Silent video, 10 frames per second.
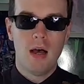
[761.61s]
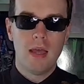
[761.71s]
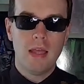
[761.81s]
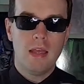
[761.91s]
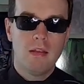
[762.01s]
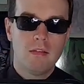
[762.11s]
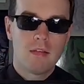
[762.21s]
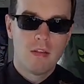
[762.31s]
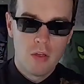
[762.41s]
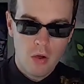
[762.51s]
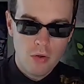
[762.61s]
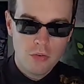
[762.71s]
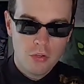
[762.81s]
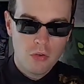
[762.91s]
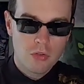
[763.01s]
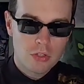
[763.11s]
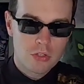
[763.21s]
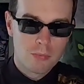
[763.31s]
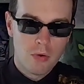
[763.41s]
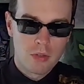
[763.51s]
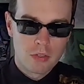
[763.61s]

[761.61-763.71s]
is the Odin 2 just smaller.